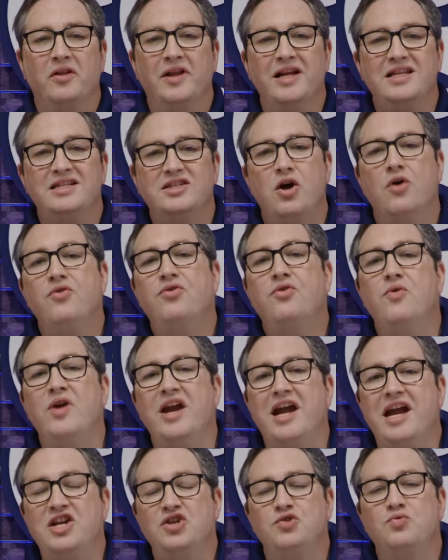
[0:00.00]
let's go through
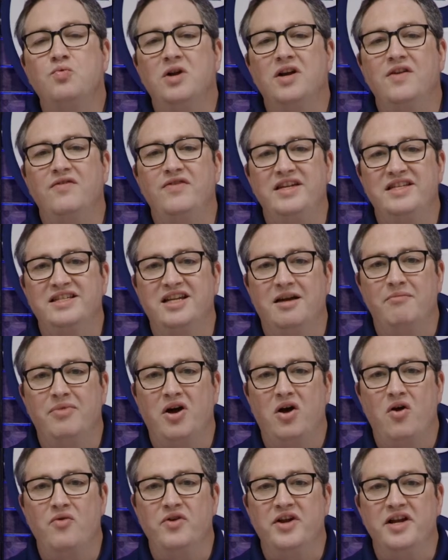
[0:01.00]
each one of these
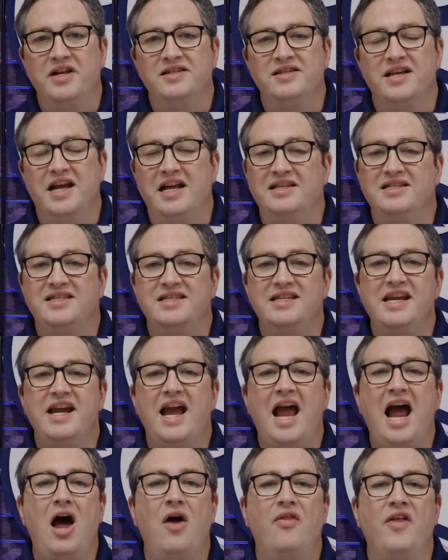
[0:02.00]
components and see
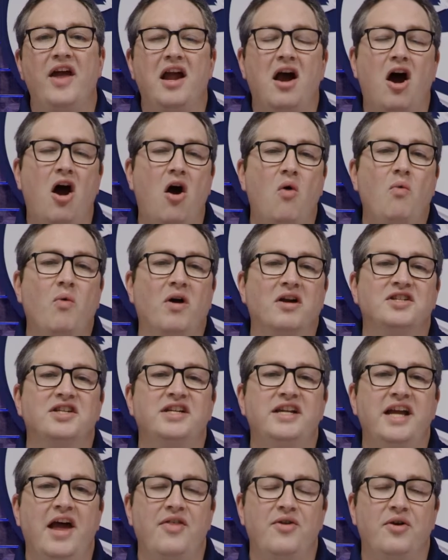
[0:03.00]
how they all work
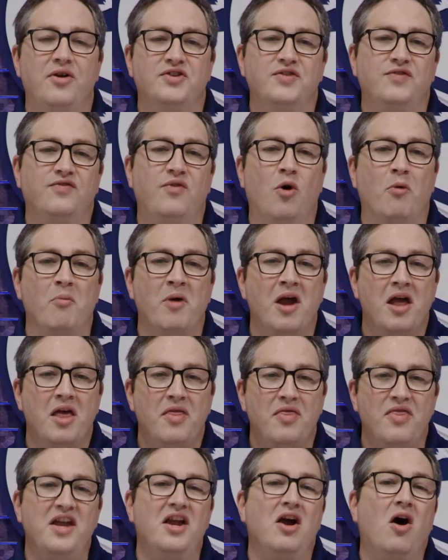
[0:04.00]
together to form
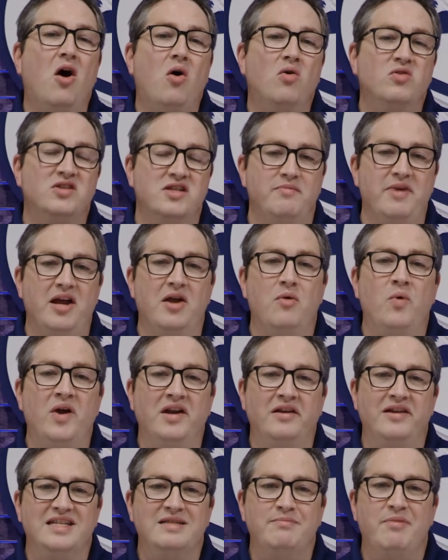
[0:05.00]
the ultimate
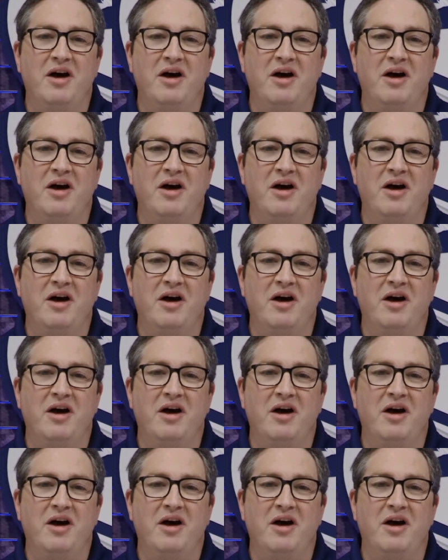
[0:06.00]
windlass